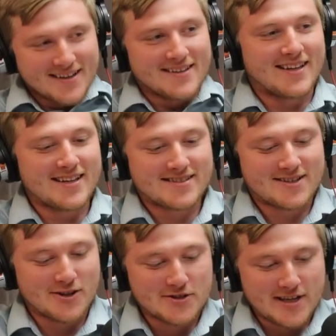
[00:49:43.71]
let's
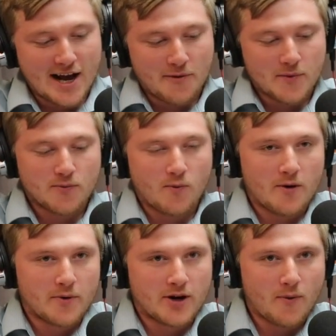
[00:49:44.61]
close it out with
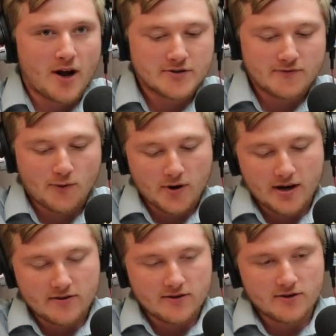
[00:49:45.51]
what we are watching for
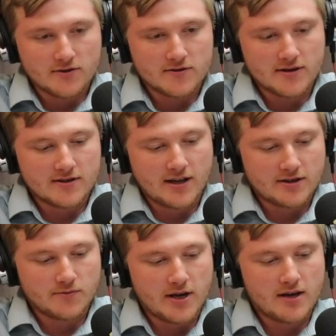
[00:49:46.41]
in the news this
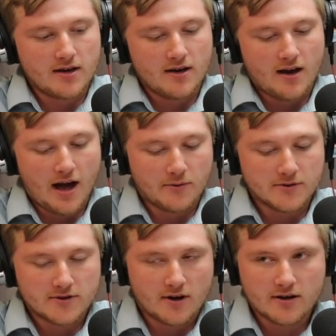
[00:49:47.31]
next week. I will
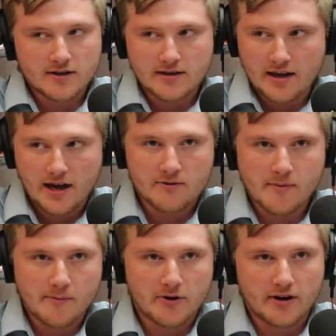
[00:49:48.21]
start because I can't
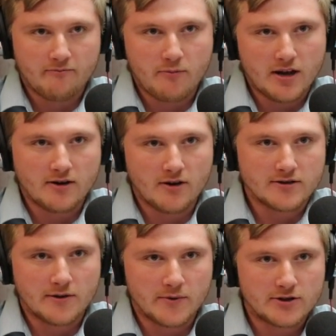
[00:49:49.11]
remember if Ben
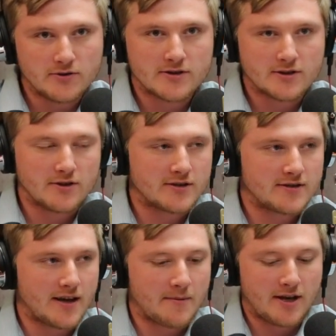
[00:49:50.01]
knows that we do this closing
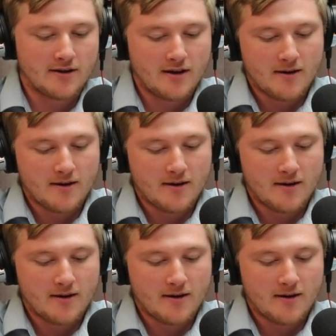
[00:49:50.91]
segment.